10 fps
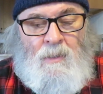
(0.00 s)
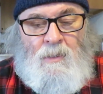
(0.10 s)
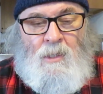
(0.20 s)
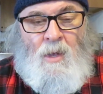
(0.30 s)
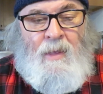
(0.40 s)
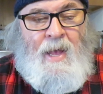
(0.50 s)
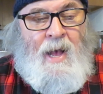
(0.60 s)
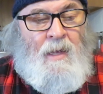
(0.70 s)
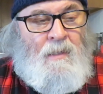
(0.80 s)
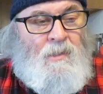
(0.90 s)
So,
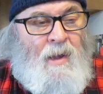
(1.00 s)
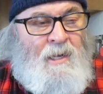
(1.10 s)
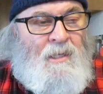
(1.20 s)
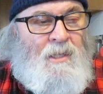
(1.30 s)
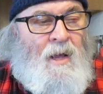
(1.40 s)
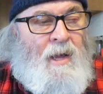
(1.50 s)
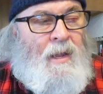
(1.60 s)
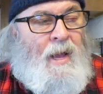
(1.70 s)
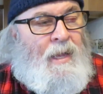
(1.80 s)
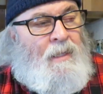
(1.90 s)
yeah, so I just thought
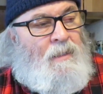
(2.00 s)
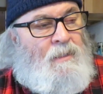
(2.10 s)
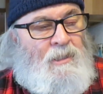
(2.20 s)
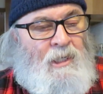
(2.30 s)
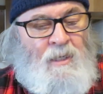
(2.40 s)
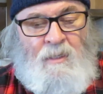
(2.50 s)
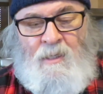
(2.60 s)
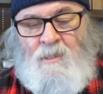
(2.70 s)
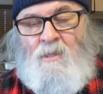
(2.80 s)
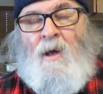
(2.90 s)
I share
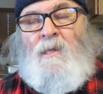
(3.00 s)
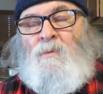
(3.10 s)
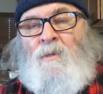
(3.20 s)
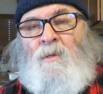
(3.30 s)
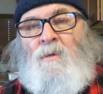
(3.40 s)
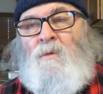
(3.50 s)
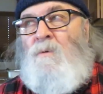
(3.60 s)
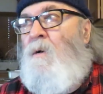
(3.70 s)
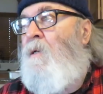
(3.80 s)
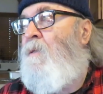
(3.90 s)
these thoughts with you
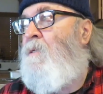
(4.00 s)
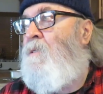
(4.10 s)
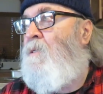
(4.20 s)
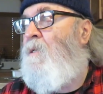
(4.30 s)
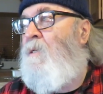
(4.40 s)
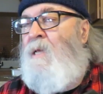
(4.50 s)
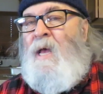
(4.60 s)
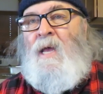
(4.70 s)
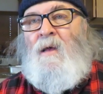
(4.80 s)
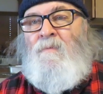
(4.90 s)
on this
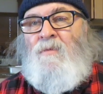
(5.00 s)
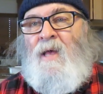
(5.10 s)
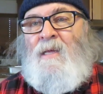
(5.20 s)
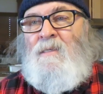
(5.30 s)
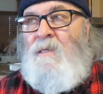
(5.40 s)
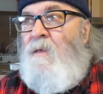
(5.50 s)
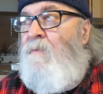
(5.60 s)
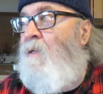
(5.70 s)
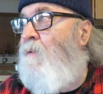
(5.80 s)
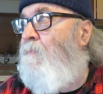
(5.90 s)
day of
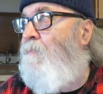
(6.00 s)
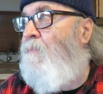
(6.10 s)
Thanksgiving